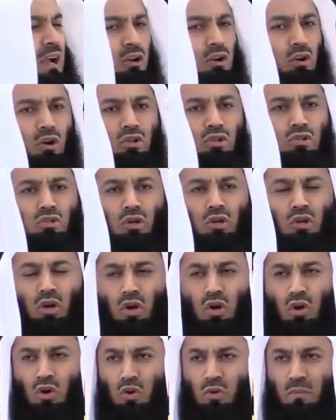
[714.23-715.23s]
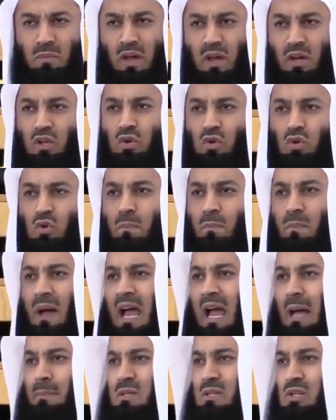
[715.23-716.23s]
across the globe. You
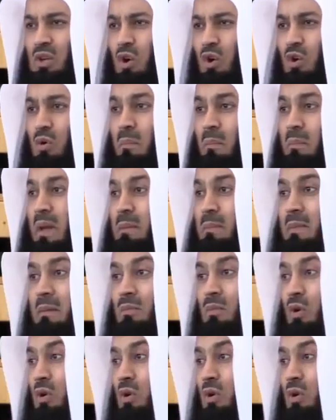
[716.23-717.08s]
perhaps know maybe